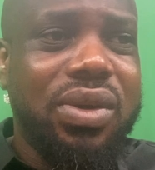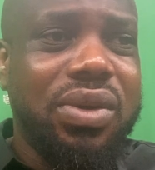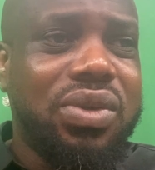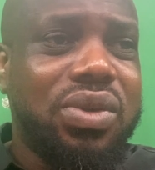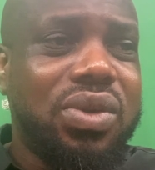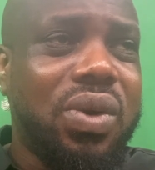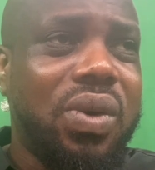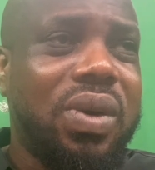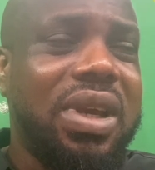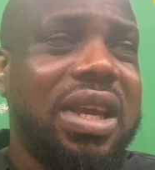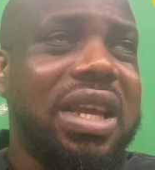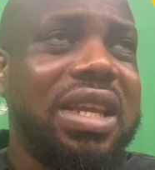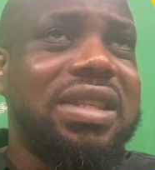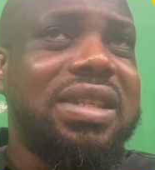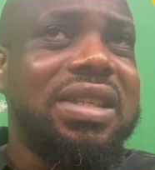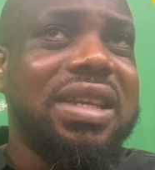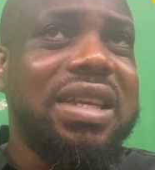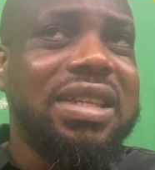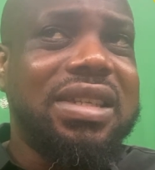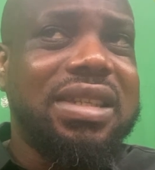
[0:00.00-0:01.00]
So
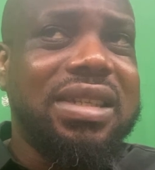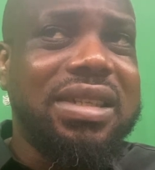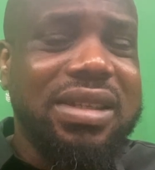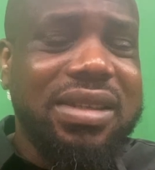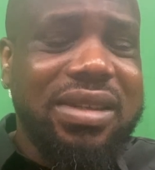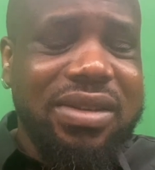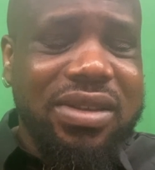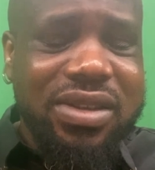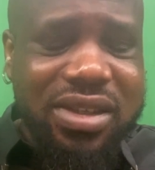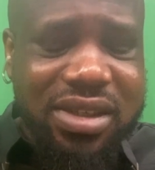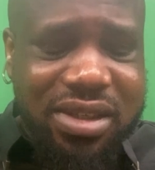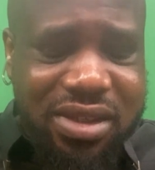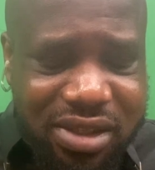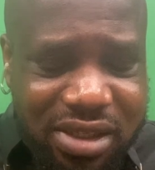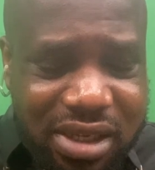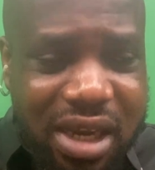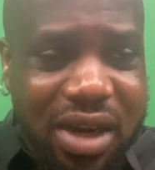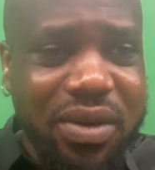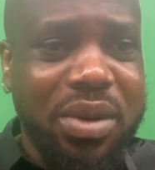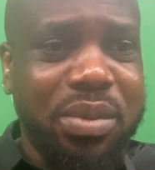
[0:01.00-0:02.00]
it's
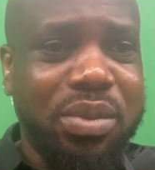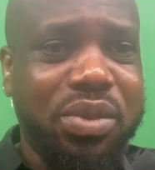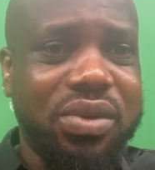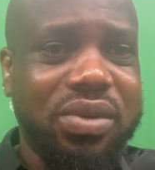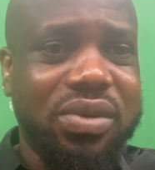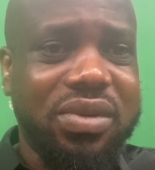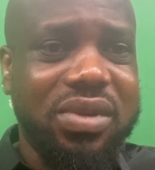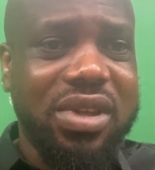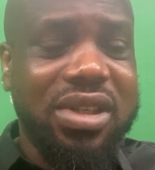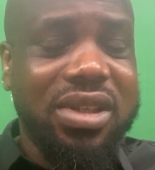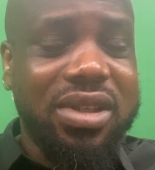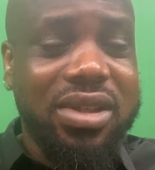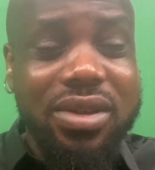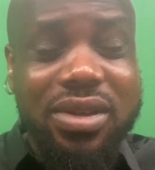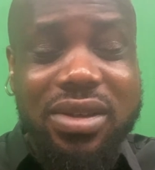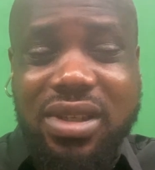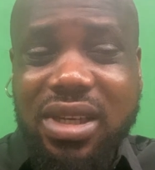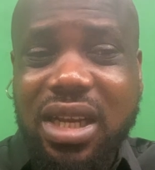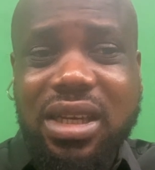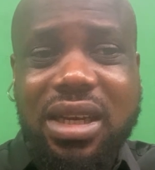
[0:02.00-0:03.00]
terrible, to
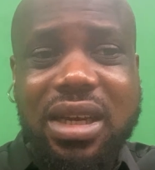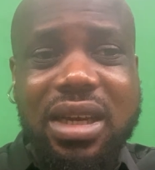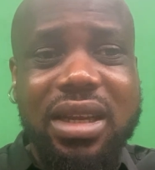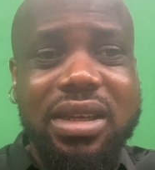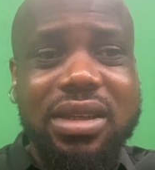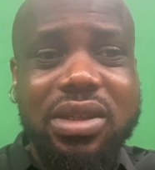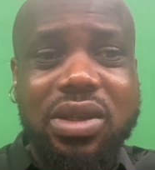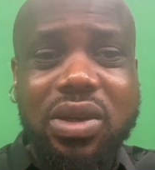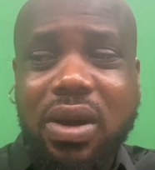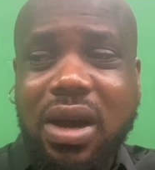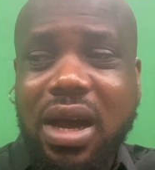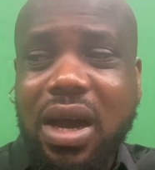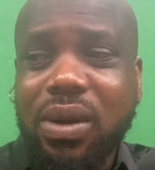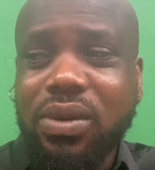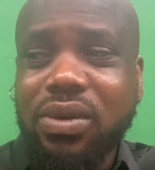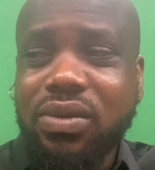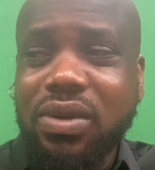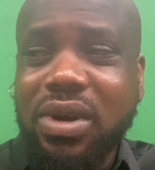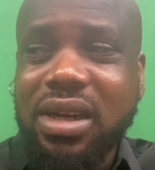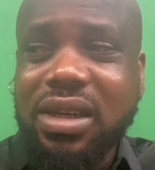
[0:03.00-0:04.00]
say the least. So I
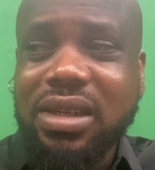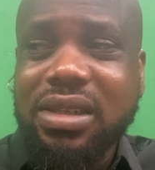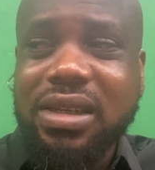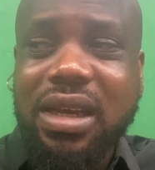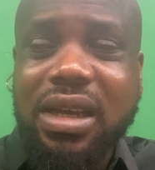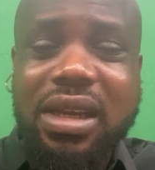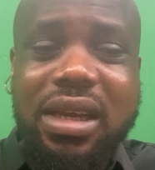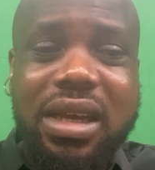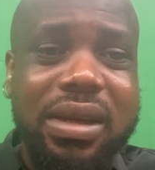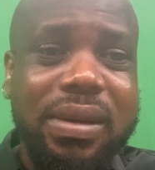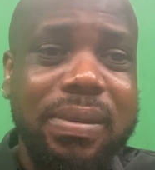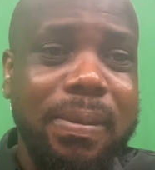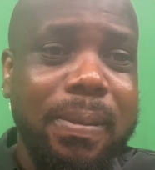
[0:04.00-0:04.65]
would rather say that